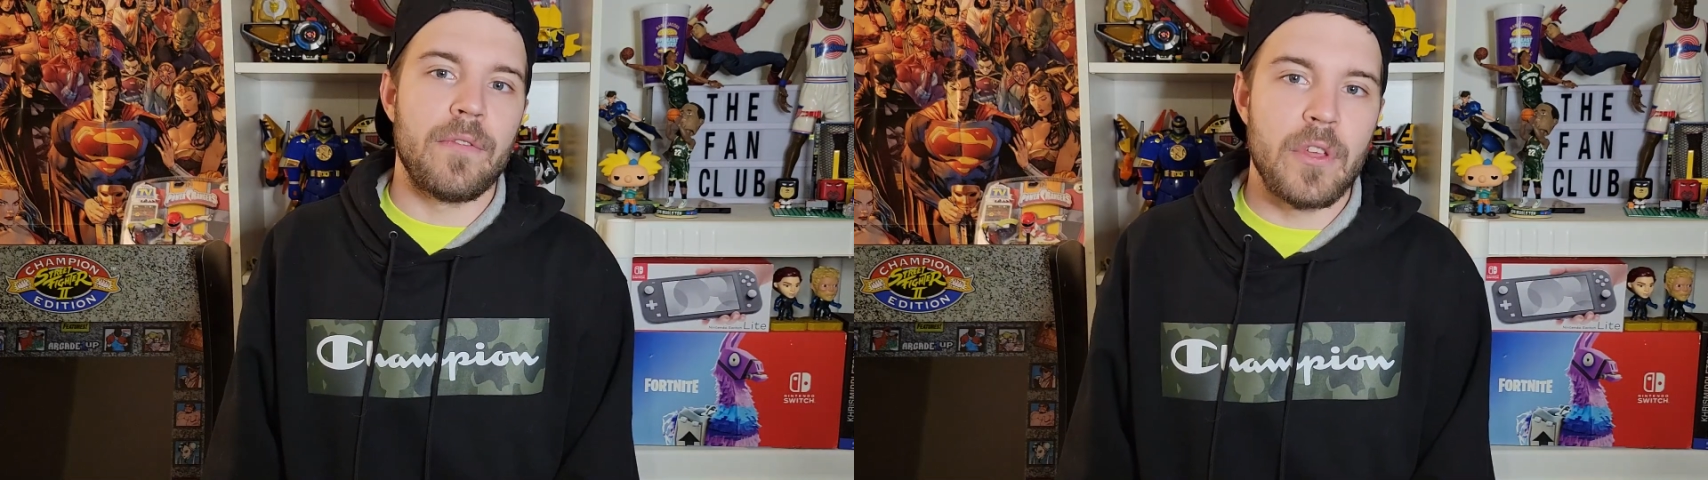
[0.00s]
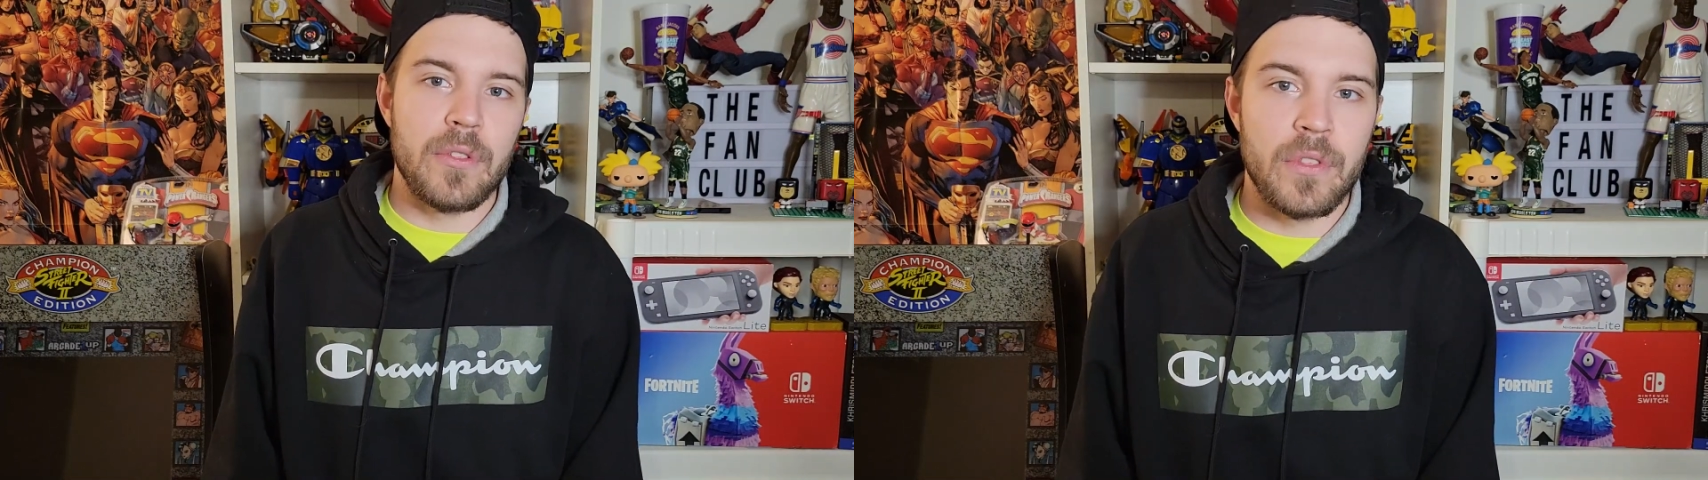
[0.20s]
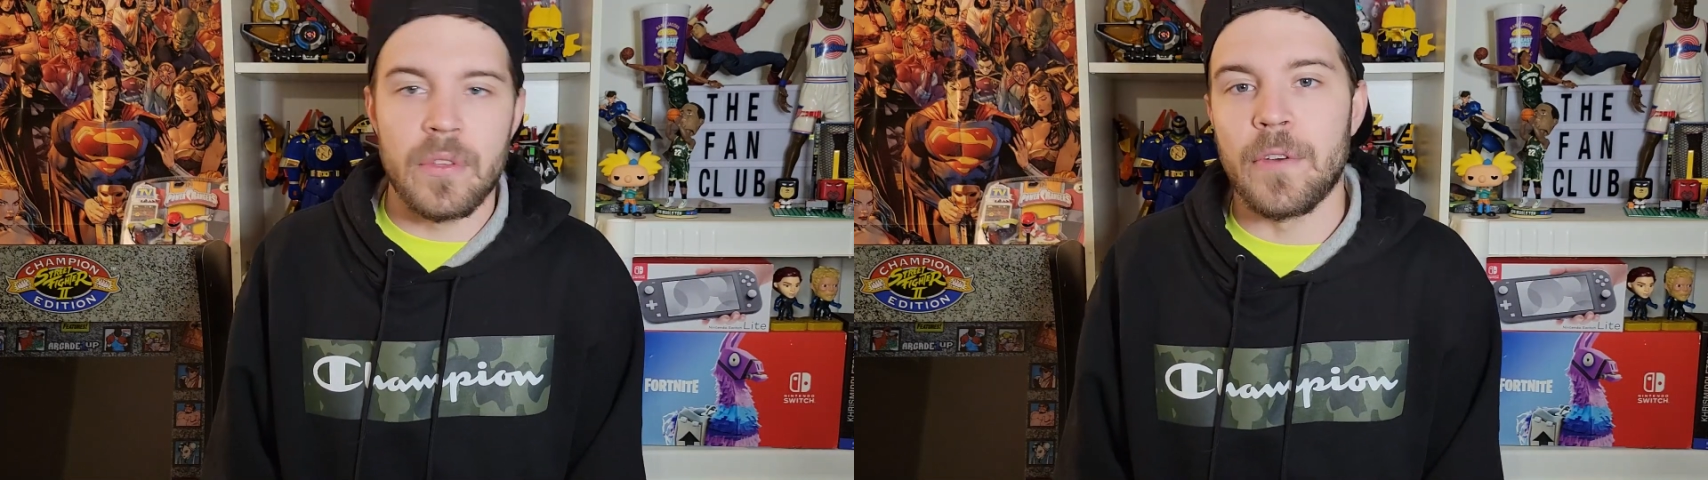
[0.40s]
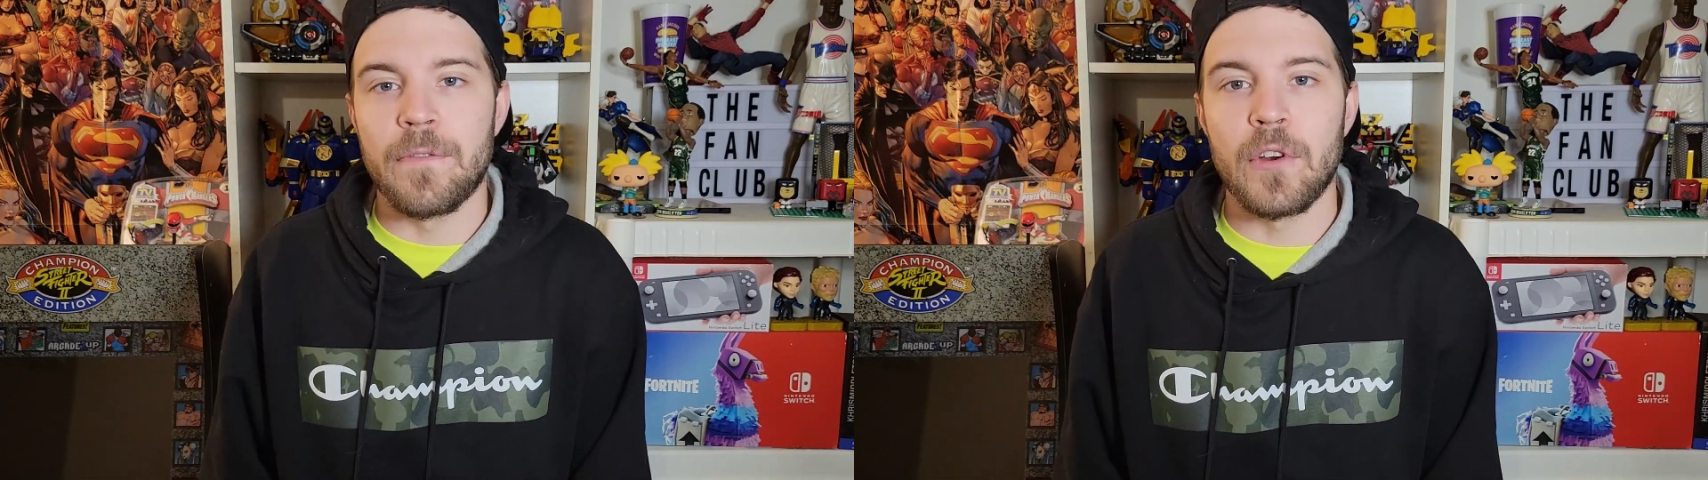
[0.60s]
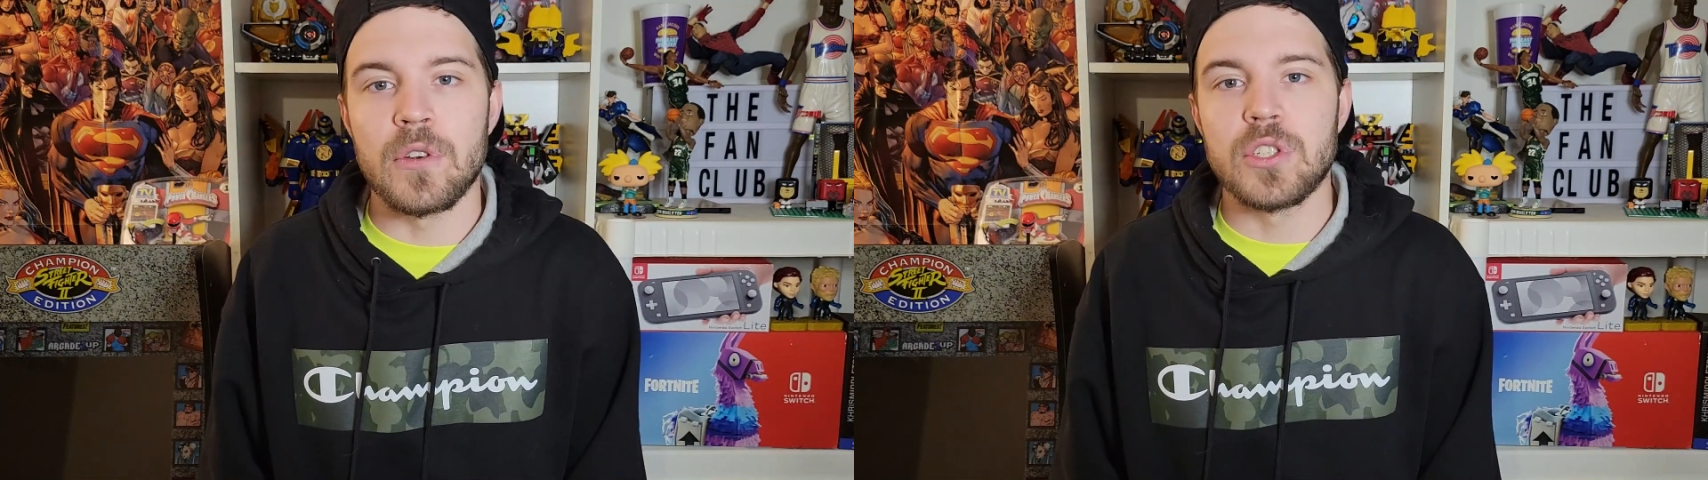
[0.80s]
of the, the the
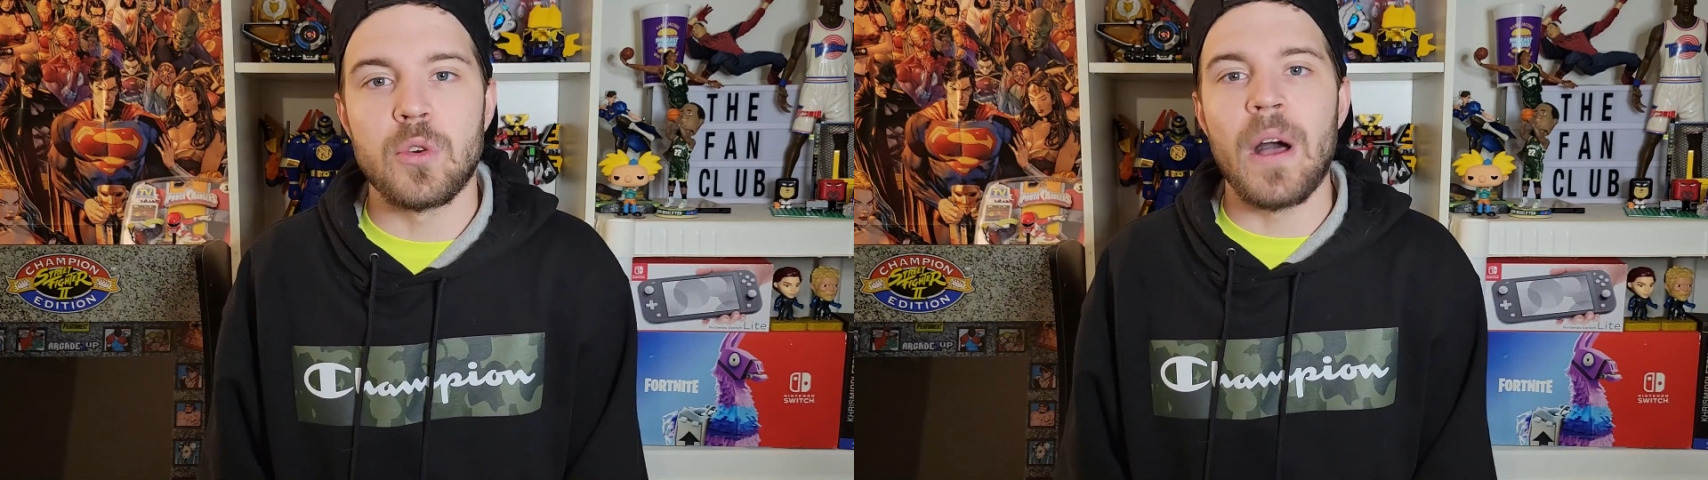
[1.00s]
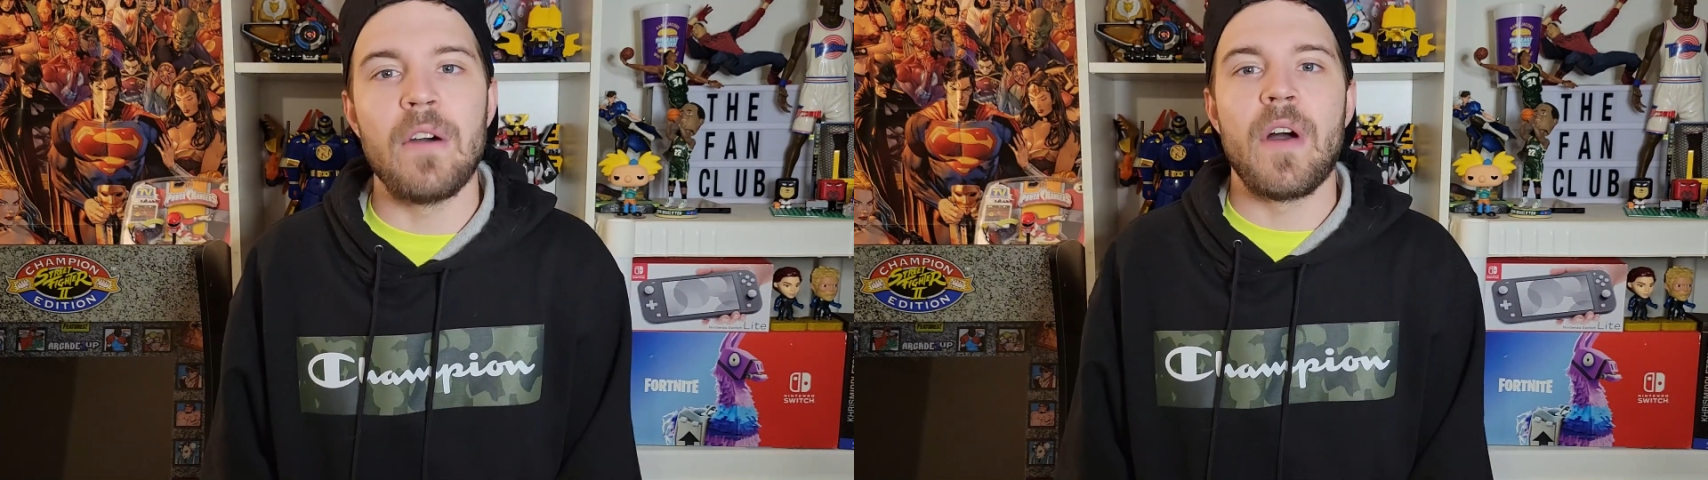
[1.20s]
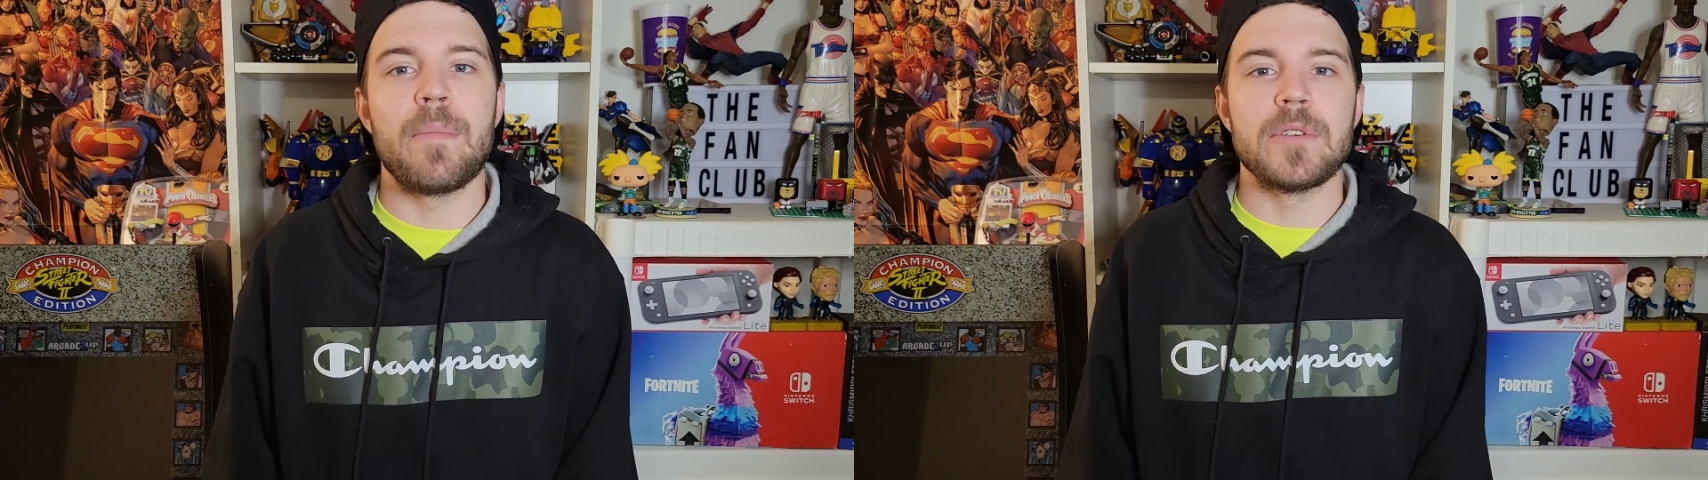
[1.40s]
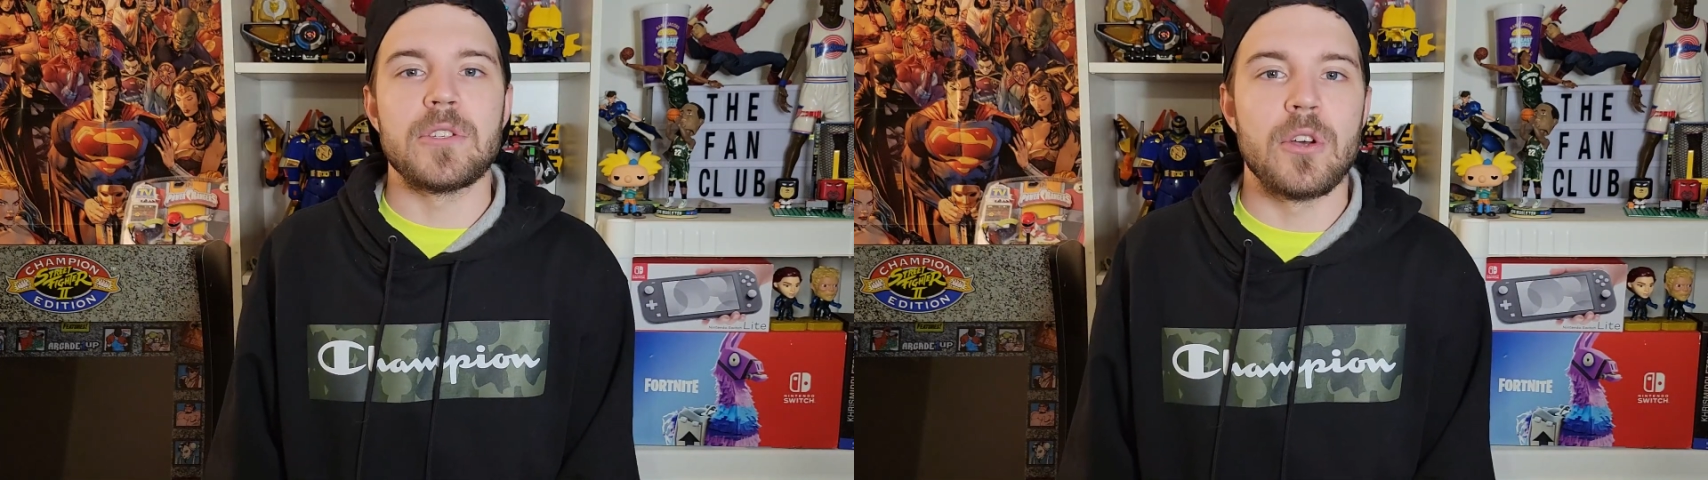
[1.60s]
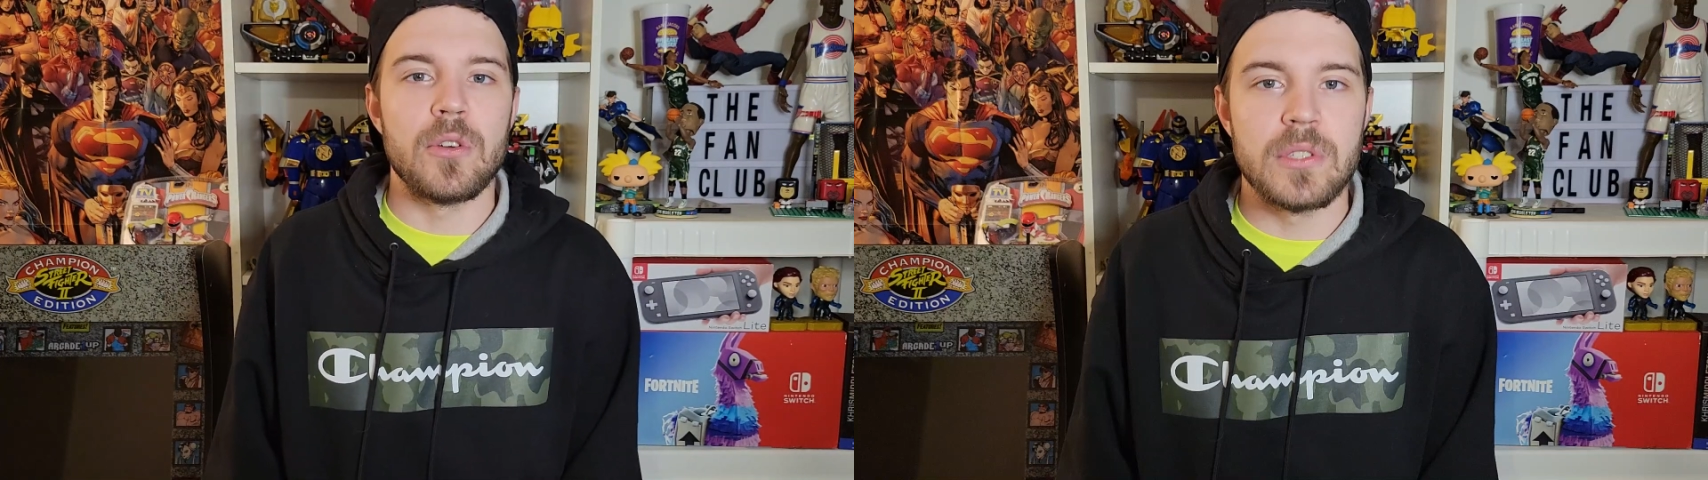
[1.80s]
first twelve
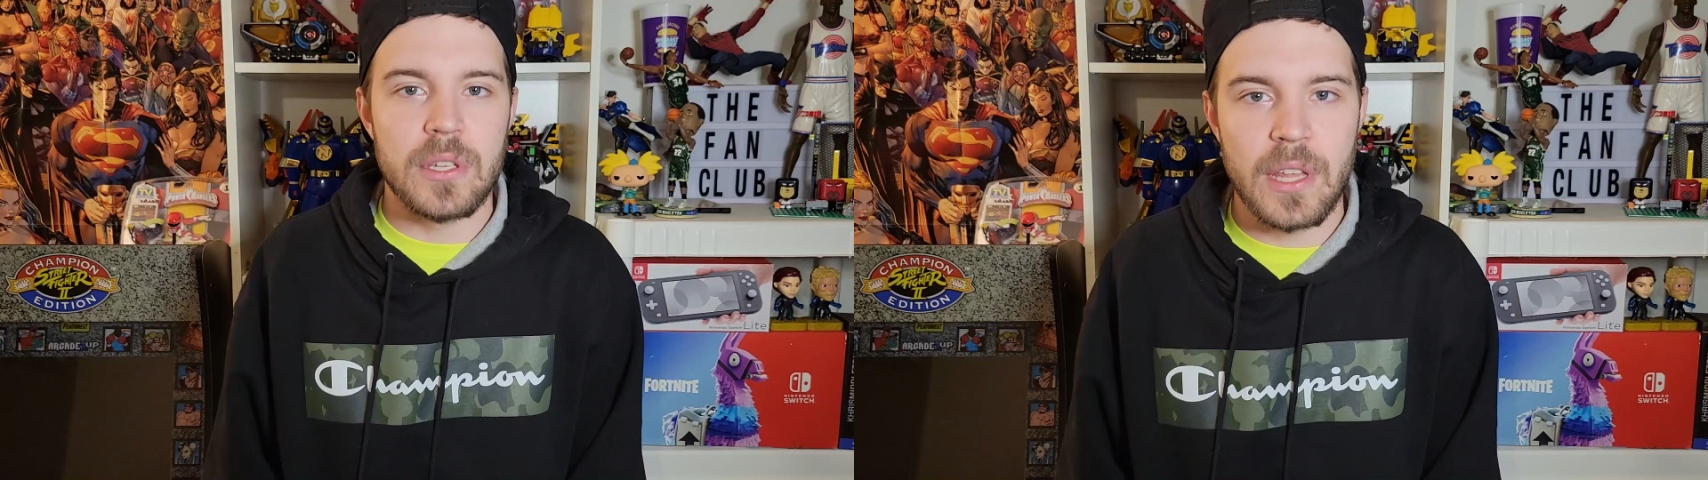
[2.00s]
episodes that